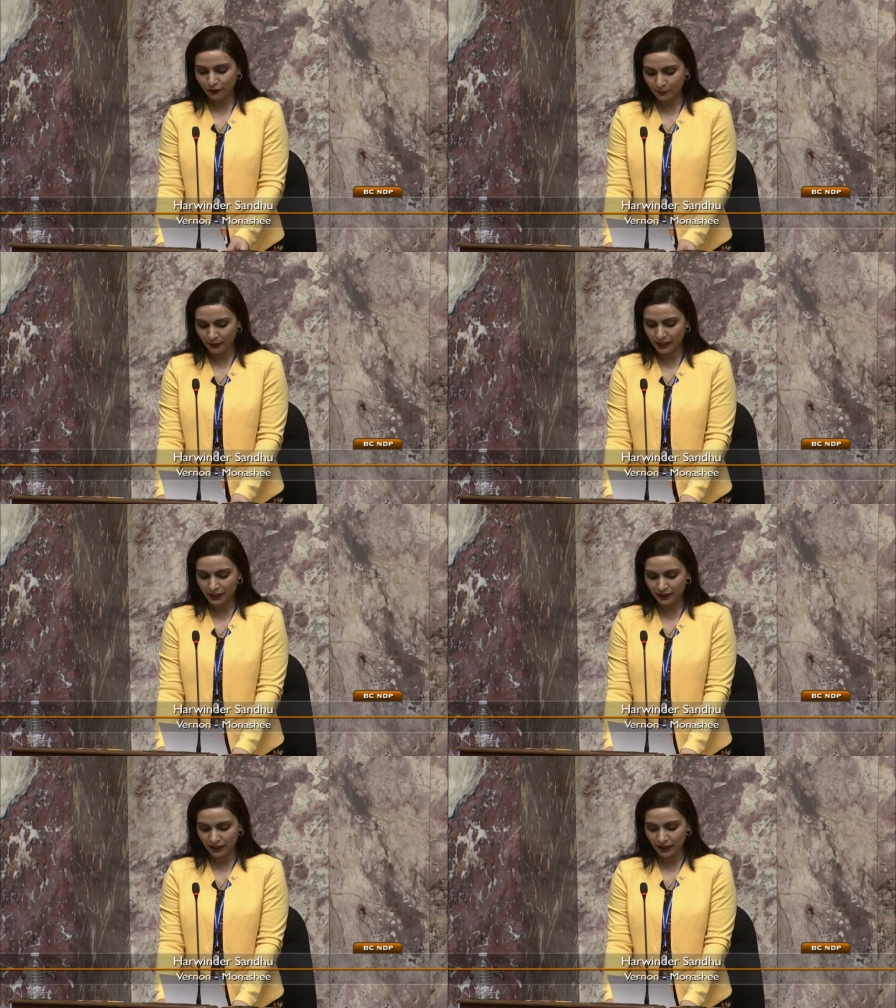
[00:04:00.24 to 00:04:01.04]
for
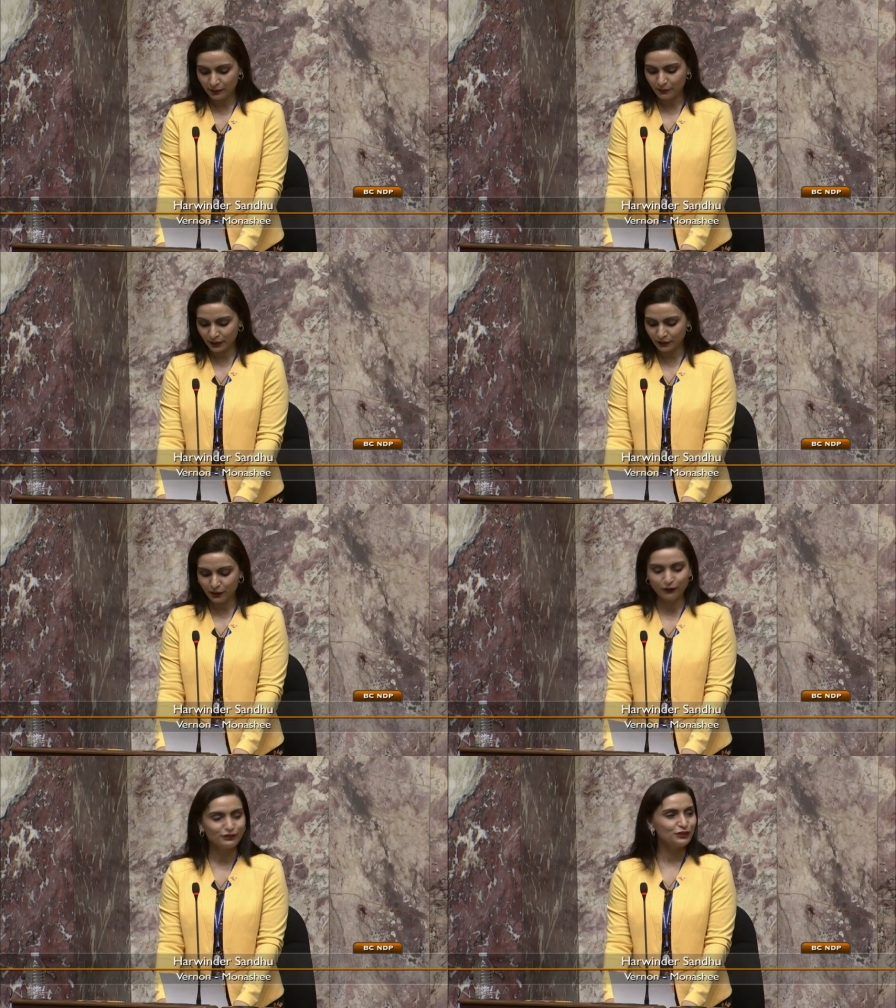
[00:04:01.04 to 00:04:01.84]
being a mother
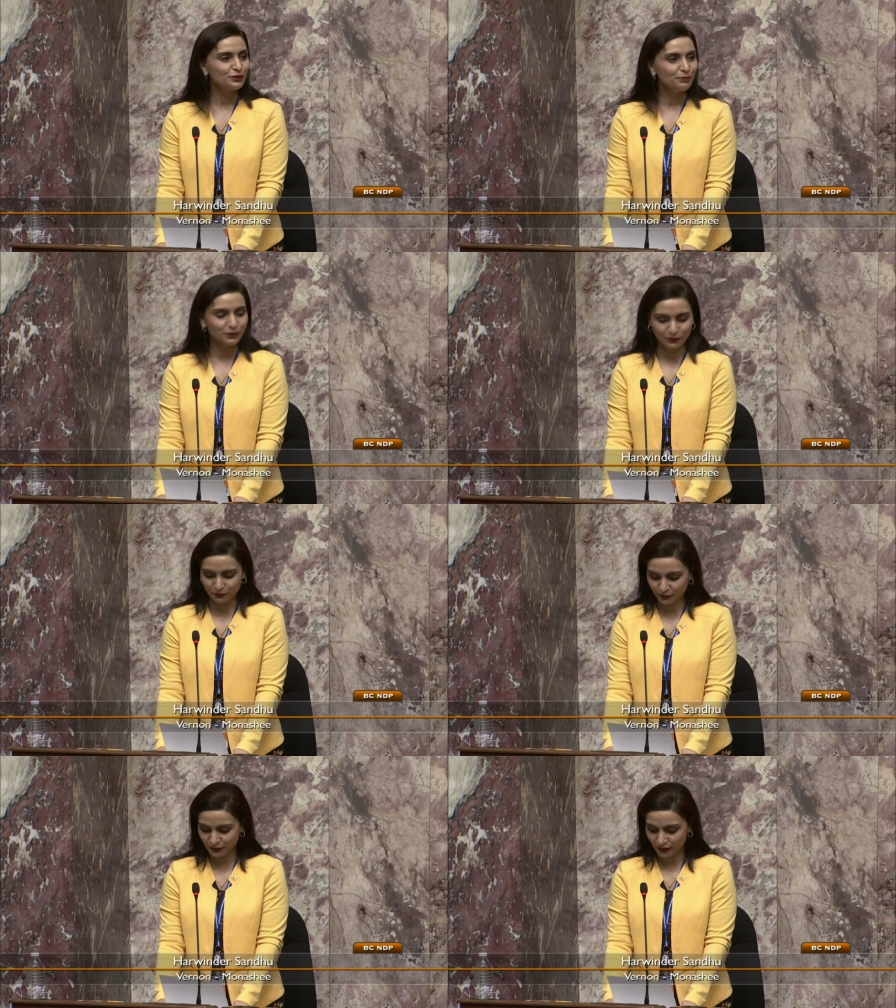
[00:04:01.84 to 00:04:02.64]
of two
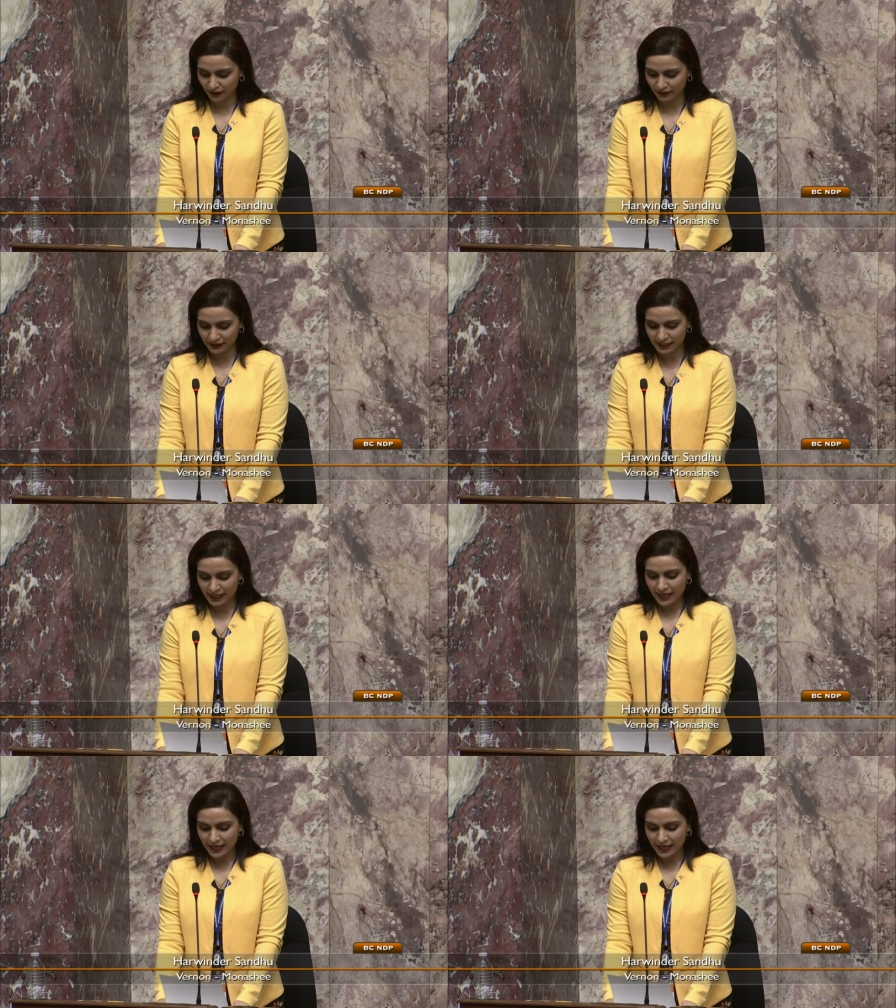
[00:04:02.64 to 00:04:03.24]
beautiful daughters